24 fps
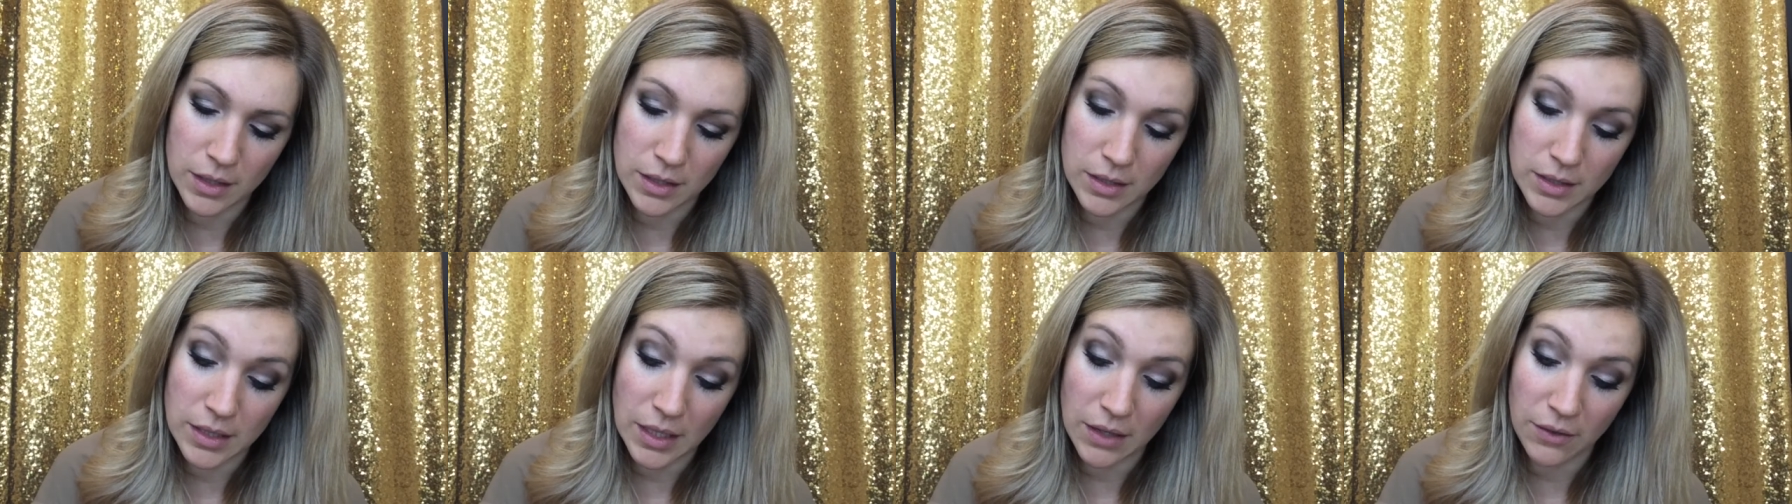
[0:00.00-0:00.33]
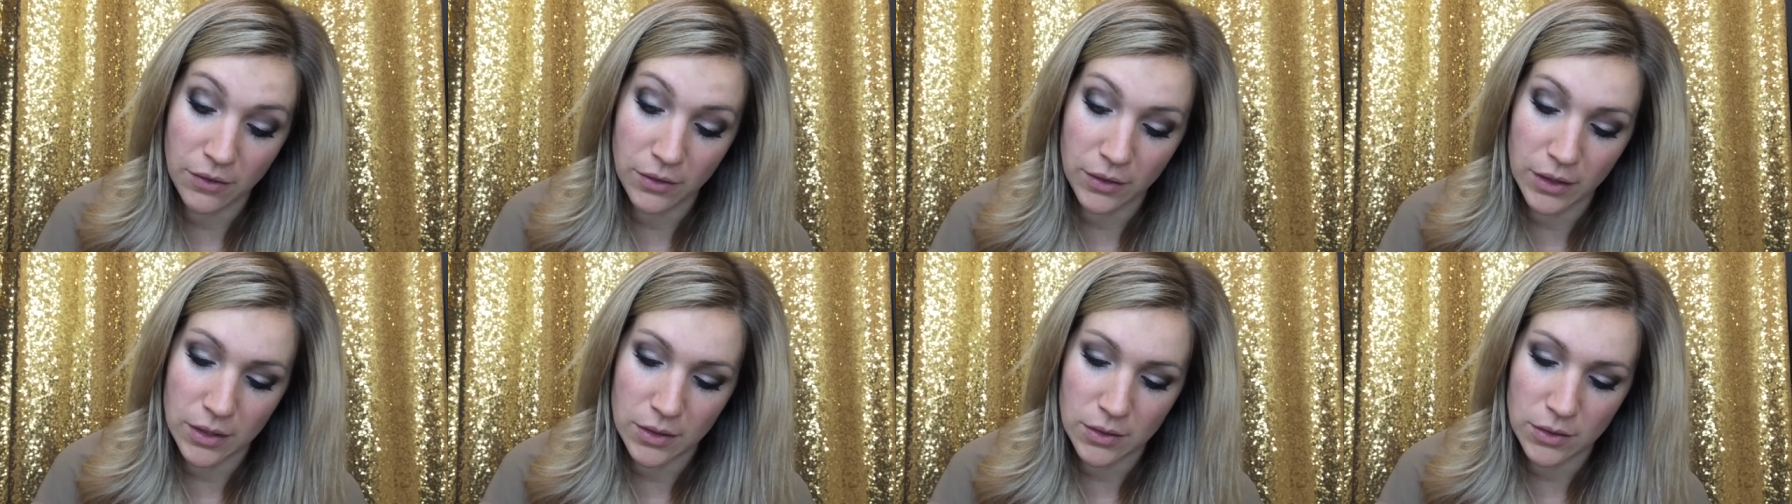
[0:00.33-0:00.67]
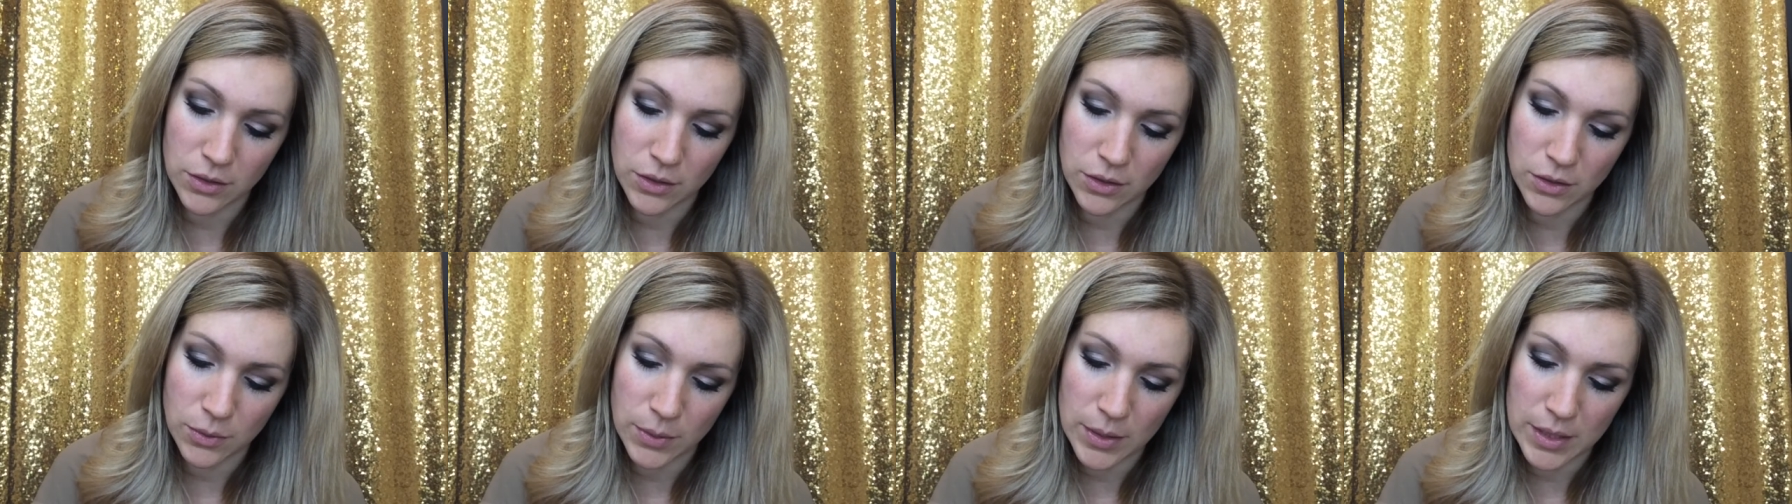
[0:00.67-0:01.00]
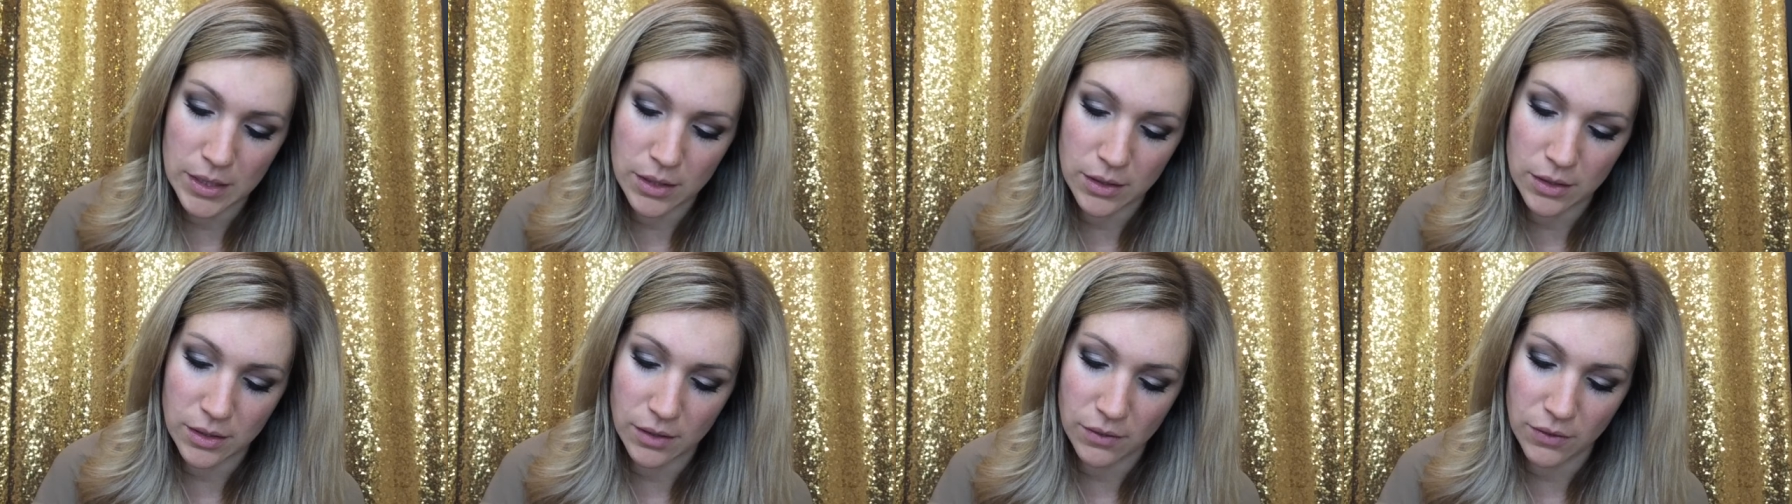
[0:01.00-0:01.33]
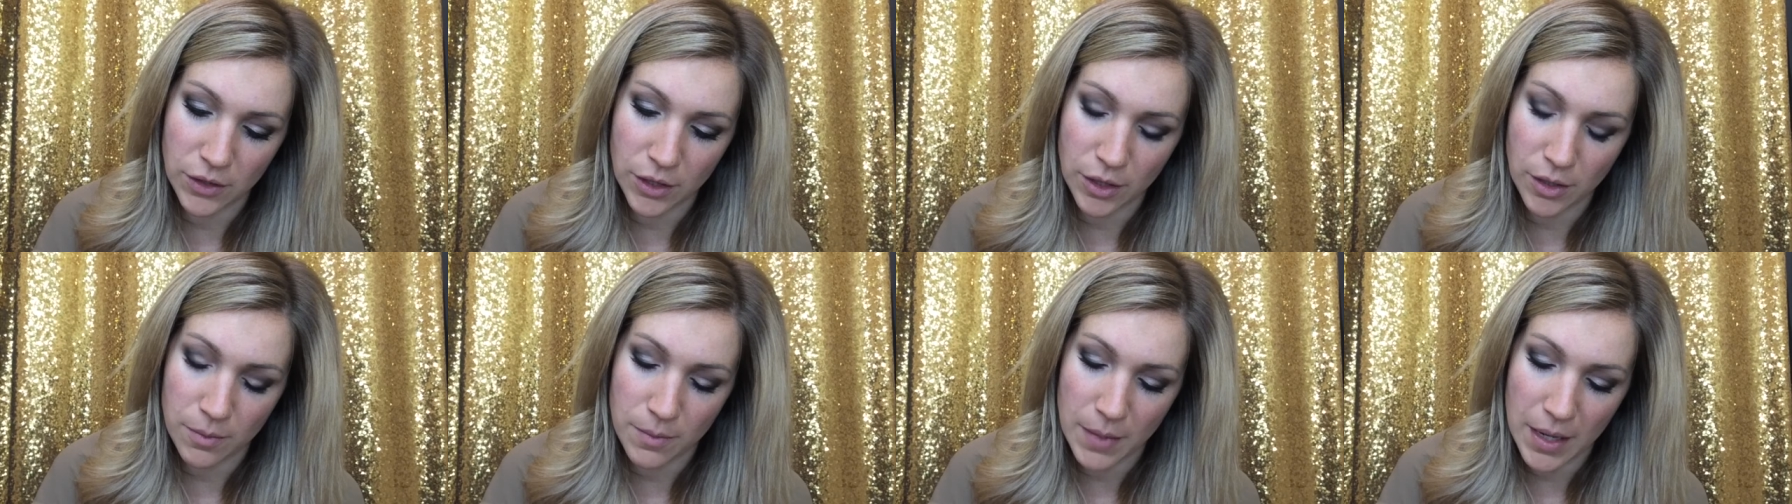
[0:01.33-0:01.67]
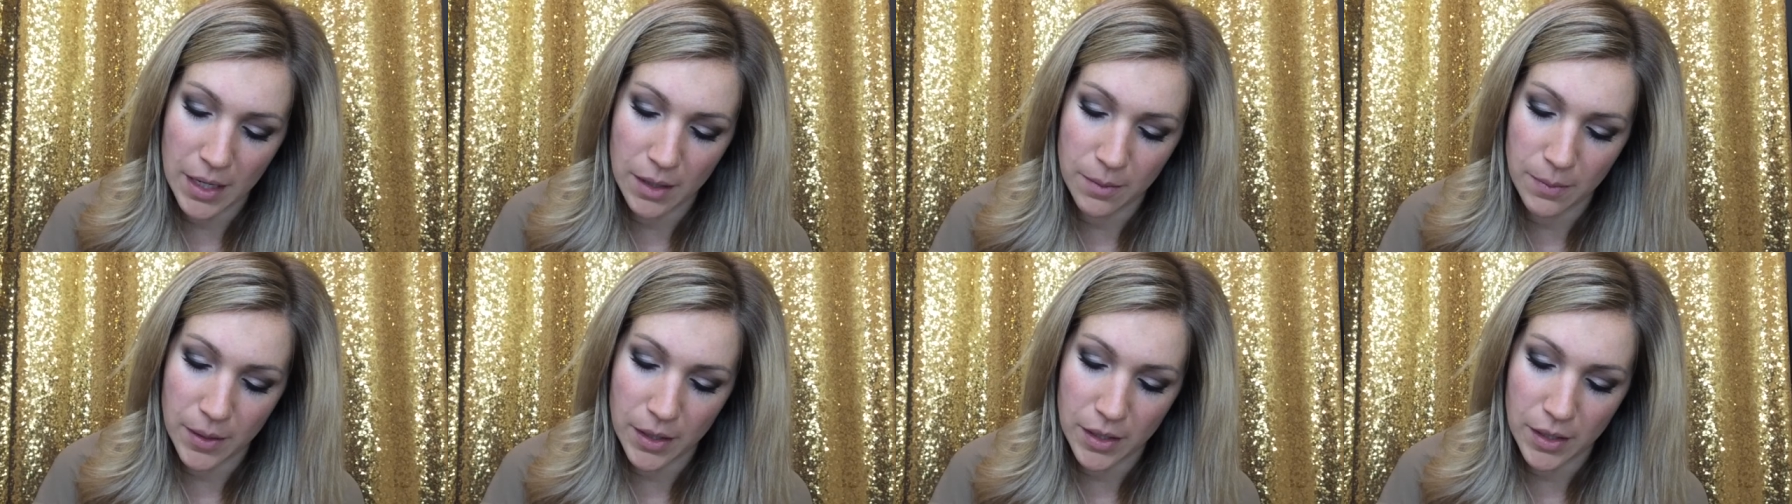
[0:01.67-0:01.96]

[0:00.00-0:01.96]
and definitely use your tweezers if you're a makeup